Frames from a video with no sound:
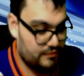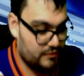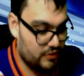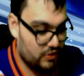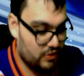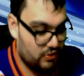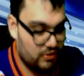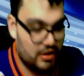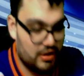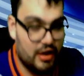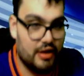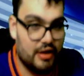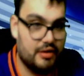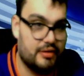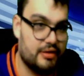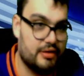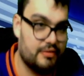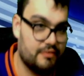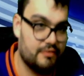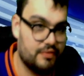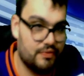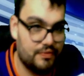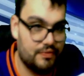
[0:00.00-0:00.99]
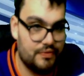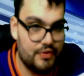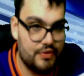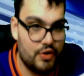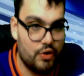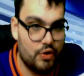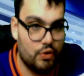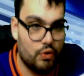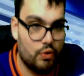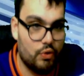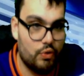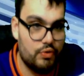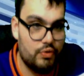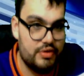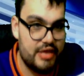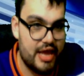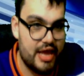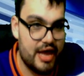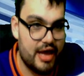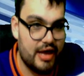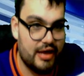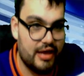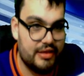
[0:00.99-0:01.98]
Oh, God. Oh,
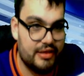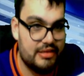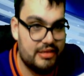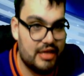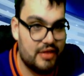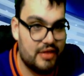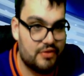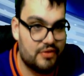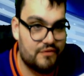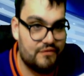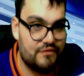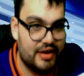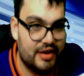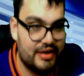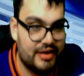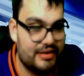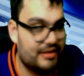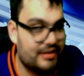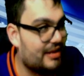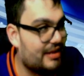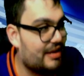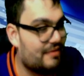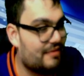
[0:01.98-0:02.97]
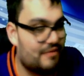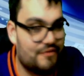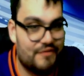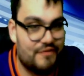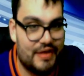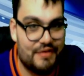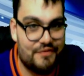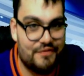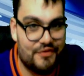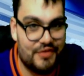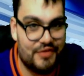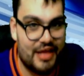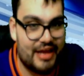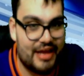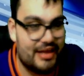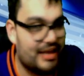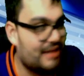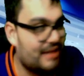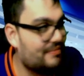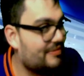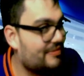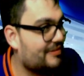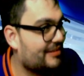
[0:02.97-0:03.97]
yeah. Another fight. Another fight for that
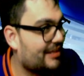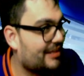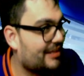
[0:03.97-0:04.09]
game.